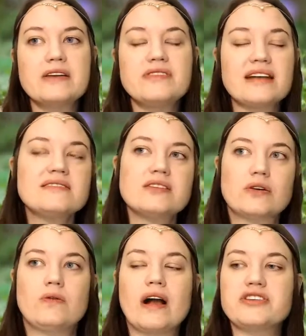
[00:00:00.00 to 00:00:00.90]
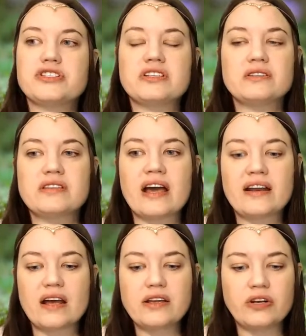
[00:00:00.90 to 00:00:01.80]
That's the question
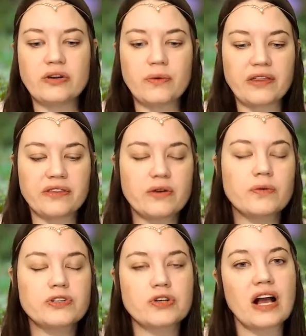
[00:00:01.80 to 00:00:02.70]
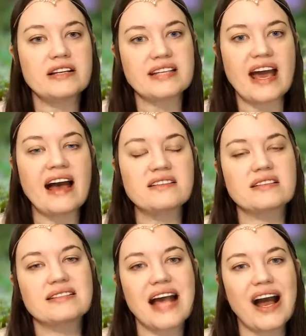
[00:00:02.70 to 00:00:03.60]
that, you know, I think we're trying to
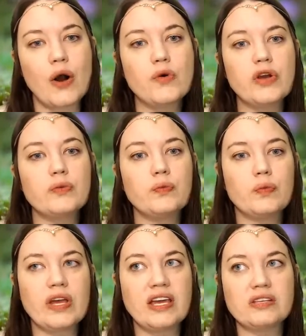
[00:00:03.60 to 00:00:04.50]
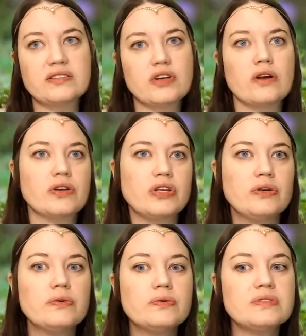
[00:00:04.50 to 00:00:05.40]
ask is how can we start
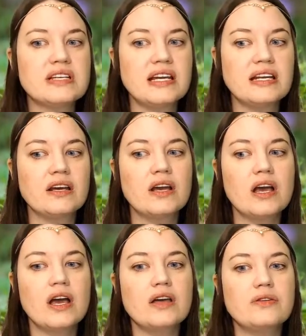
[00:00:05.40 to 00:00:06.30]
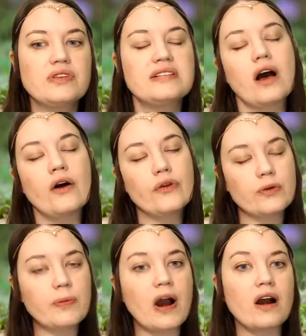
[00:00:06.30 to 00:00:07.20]
using these
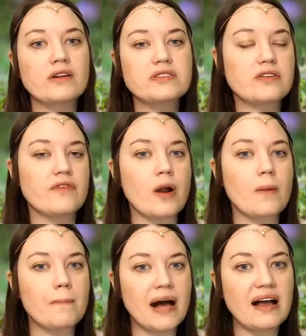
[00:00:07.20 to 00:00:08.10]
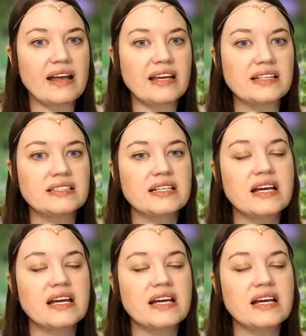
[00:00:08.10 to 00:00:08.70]
other parts of our mind